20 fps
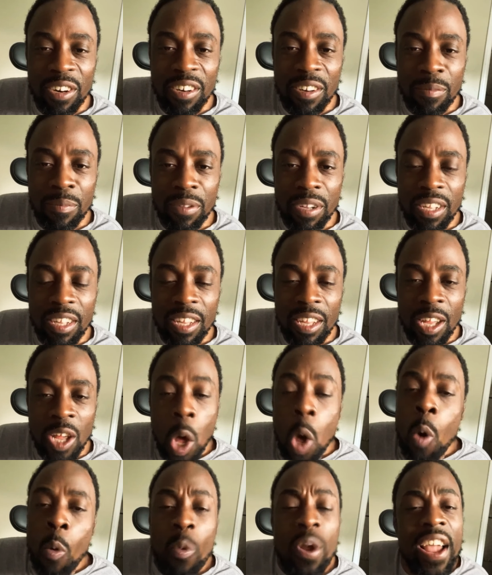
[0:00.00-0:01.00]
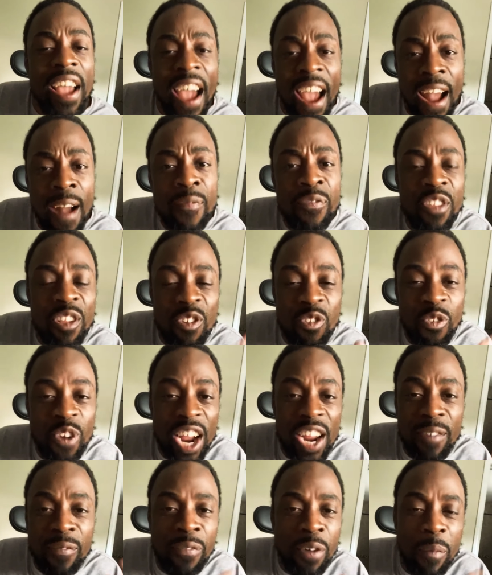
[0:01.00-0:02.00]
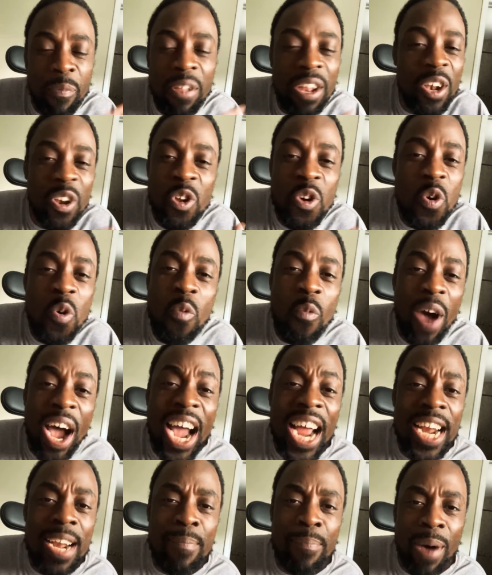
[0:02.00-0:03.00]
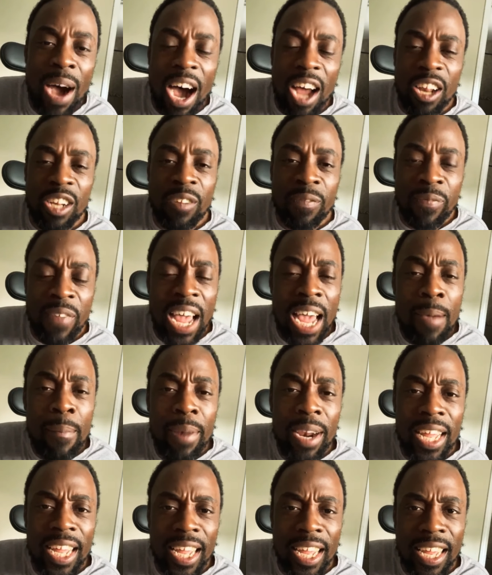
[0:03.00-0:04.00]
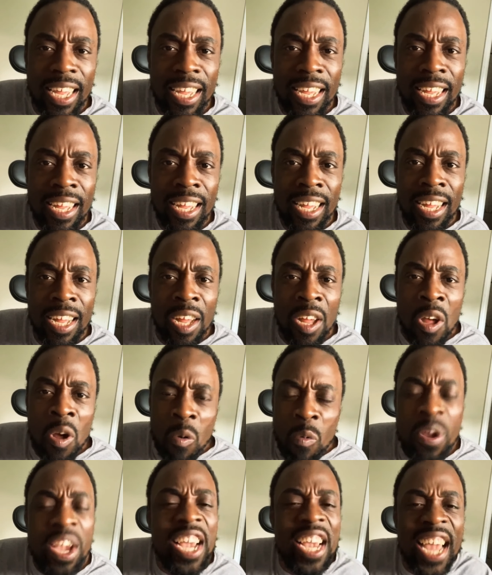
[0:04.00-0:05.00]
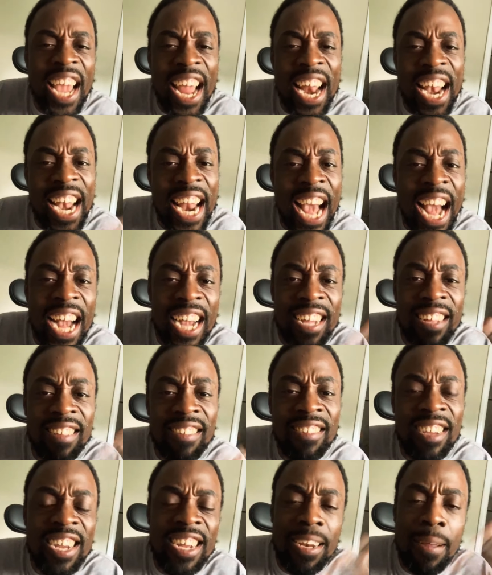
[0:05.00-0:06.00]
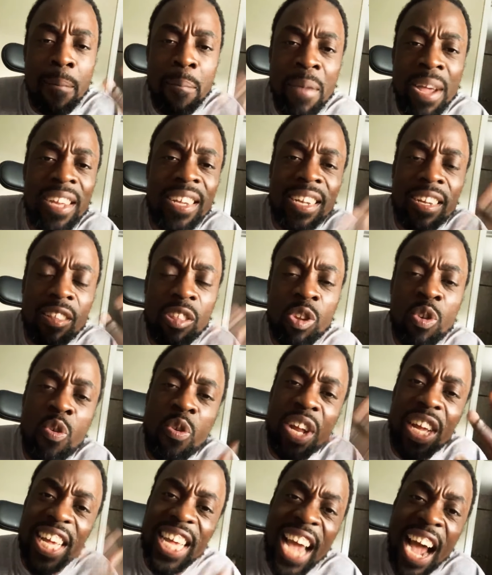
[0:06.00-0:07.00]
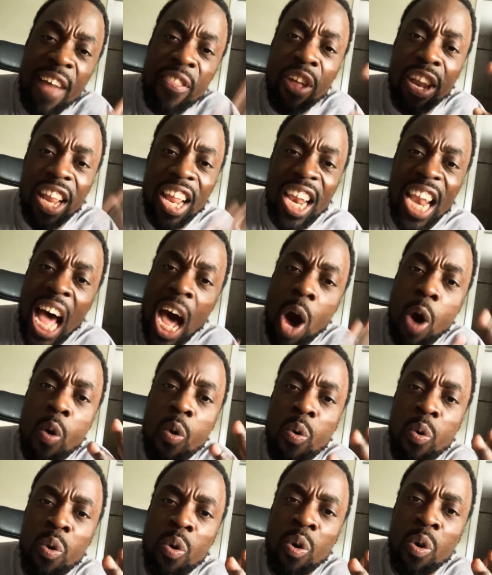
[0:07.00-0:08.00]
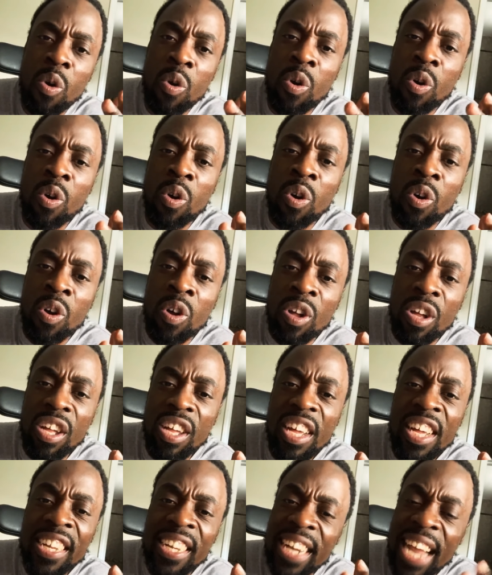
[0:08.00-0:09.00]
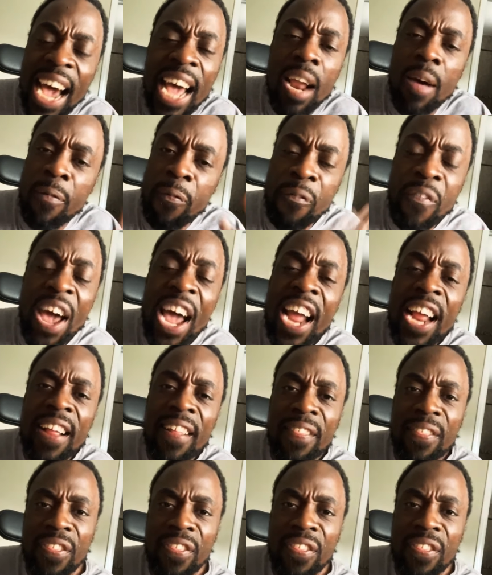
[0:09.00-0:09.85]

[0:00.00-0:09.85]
and peace. We have to drink from the new wine bottles, family. We cannot continue to mix the two together, the law. It's not of faith.